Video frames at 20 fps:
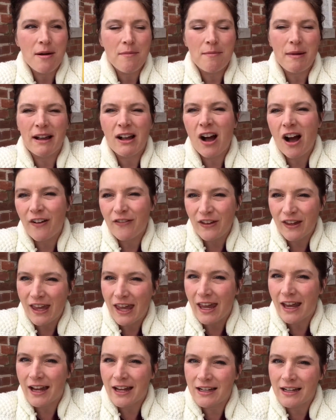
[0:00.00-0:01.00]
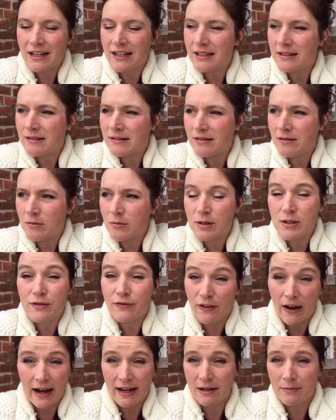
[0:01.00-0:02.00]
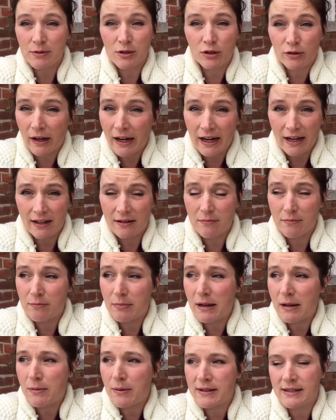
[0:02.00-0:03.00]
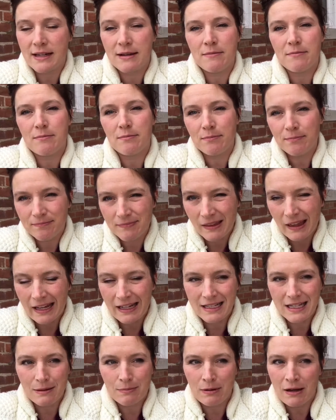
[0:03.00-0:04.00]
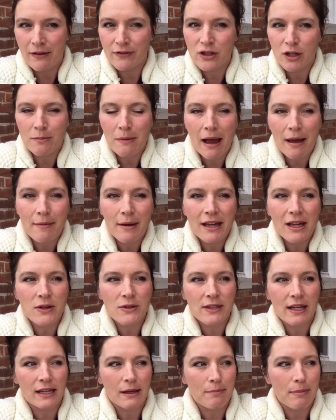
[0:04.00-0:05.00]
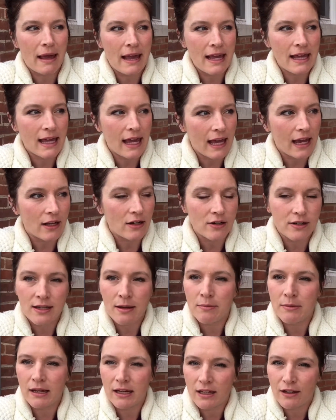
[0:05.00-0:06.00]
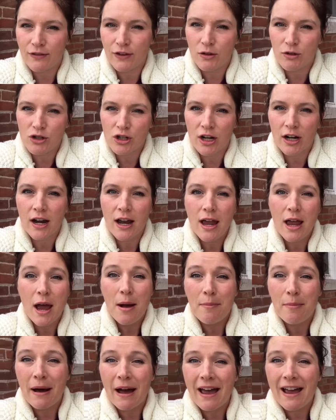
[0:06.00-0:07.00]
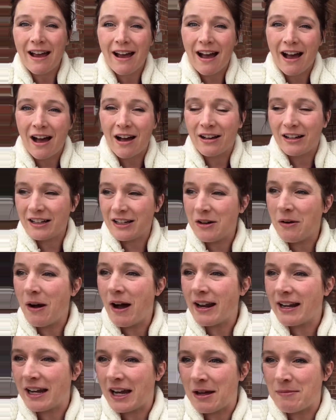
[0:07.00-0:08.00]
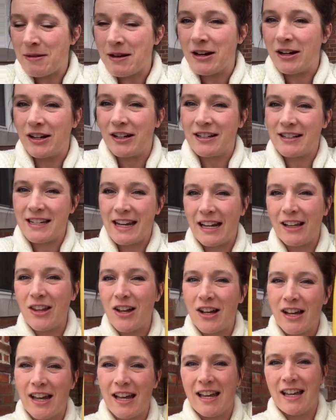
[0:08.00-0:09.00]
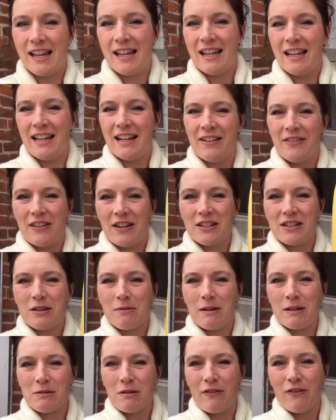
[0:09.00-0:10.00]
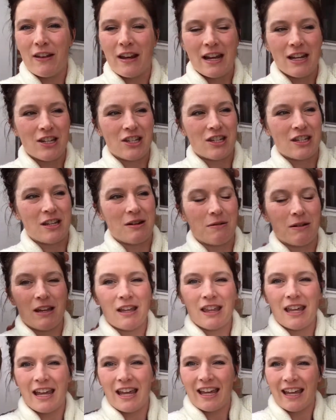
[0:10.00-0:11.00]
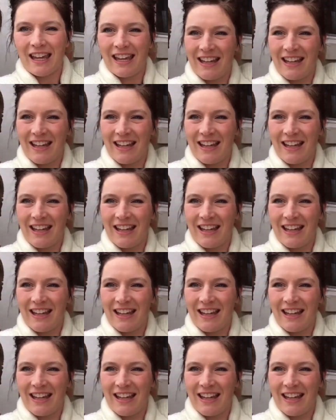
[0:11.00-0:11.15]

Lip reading: My coffee can was fine. It was great, but it wasn't like deep enough. So I might use like a paint can or something in the future. But Johanna, come here. Take a look. These are the ones we finished. What do you think?